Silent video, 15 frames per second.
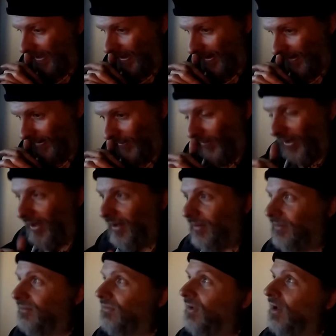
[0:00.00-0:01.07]
anyway,
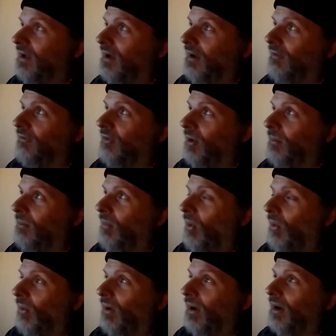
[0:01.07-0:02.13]
for
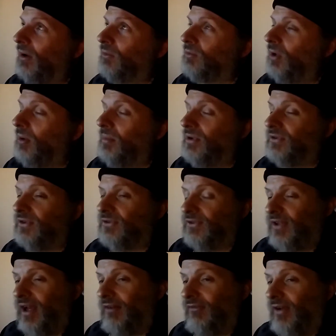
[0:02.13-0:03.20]
more Rubies and
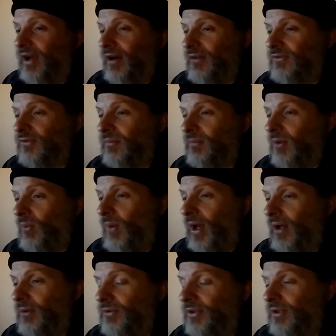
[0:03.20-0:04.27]
Sapphires from the
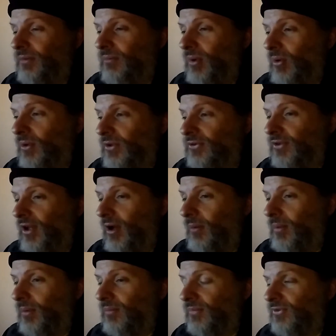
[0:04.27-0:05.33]
Wilding bonus
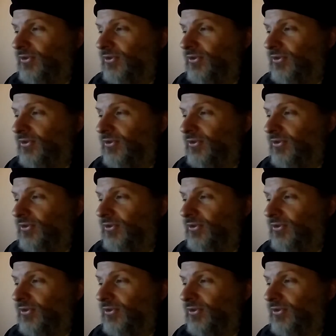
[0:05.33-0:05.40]
album,